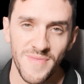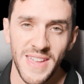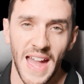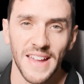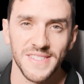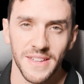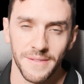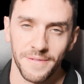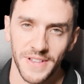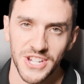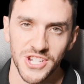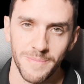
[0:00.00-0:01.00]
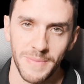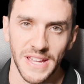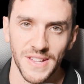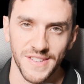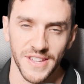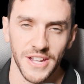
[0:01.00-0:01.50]
as inflation
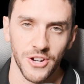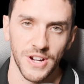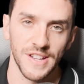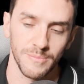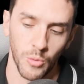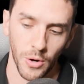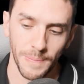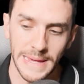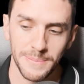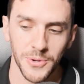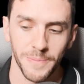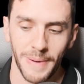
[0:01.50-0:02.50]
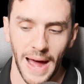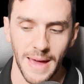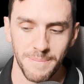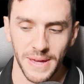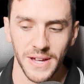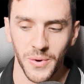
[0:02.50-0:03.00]
begins to increase, more people buy
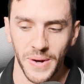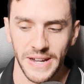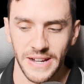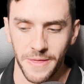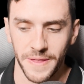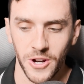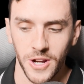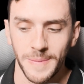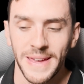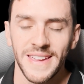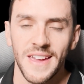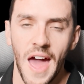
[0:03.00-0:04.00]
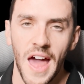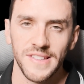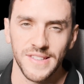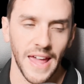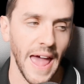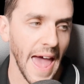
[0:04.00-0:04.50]
Bitcoin and Ethereum
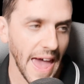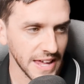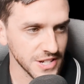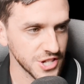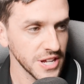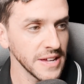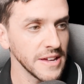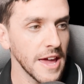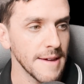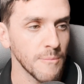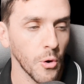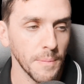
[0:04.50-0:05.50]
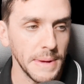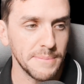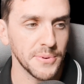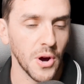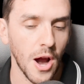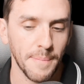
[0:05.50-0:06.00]
as a hedge, and more
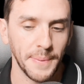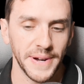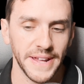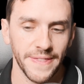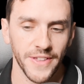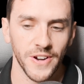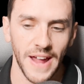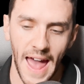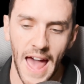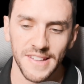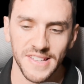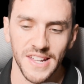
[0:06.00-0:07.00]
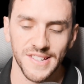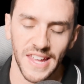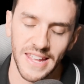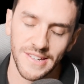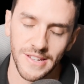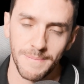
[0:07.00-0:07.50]
people are putting their assets
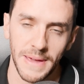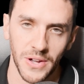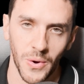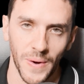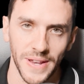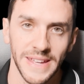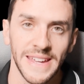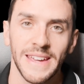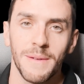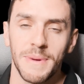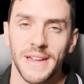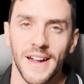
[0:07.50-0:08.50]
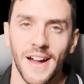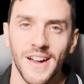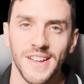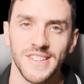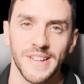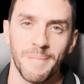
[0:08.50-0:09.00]
into Bitcoin
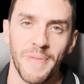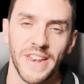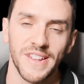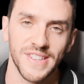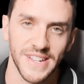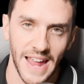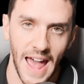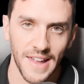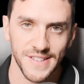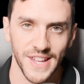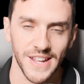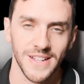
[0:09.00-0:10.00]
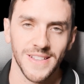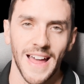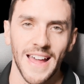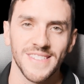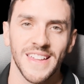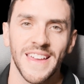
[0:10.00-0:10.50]
because it is an asset
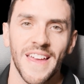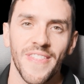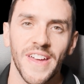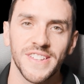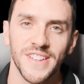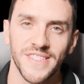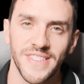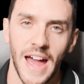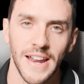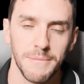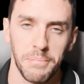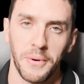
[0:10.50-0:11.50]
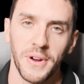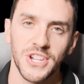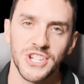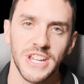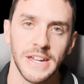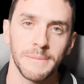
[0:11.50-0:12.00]
class that does not
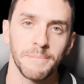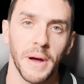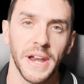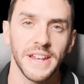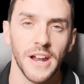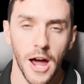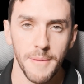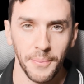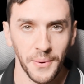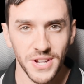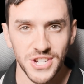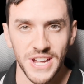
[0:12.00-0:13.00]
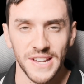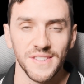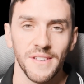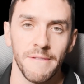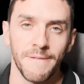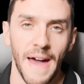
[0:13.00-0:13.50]
appreciate, but it
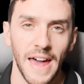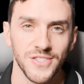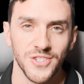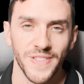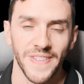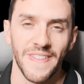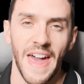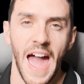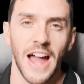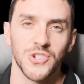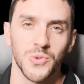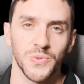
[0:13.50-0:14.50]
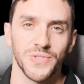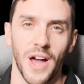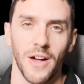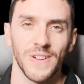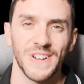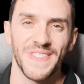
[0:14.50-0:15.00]
appreciates faster than the actual
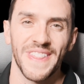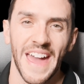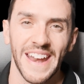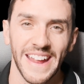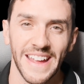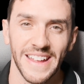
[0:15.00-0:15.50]
dollar that